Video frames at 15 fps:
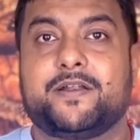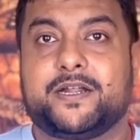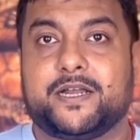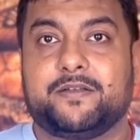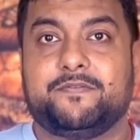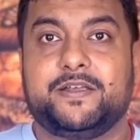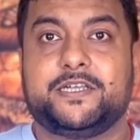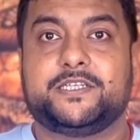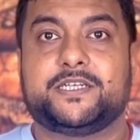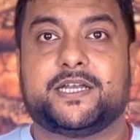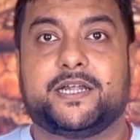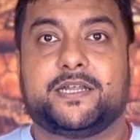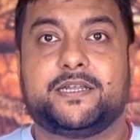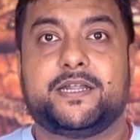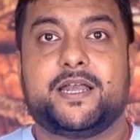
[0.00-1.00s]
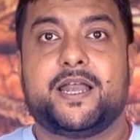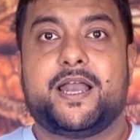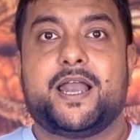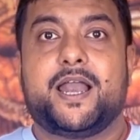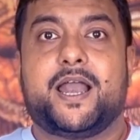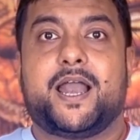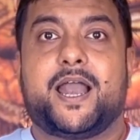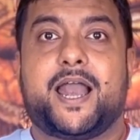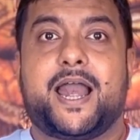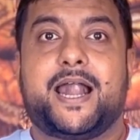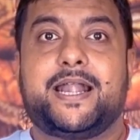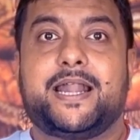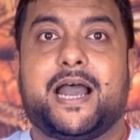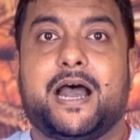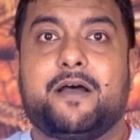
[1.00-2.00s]
conviction
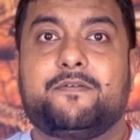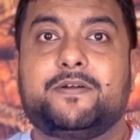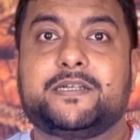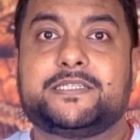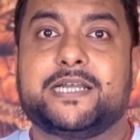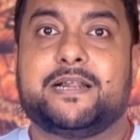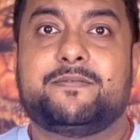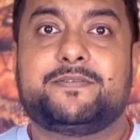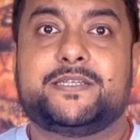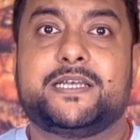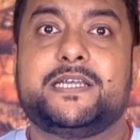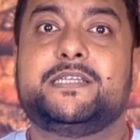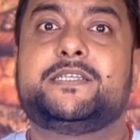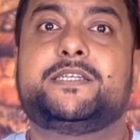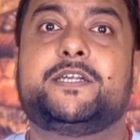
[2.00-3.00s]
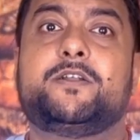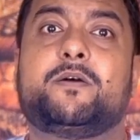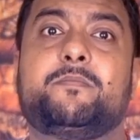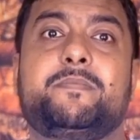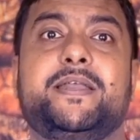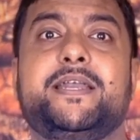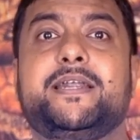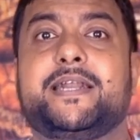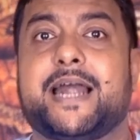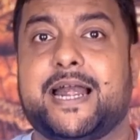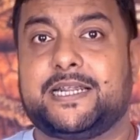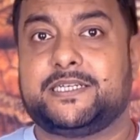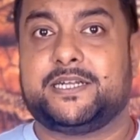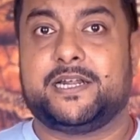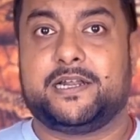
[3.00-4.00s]
and ourselves instead of being
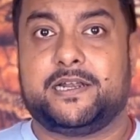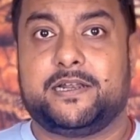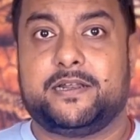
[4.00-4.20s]
national.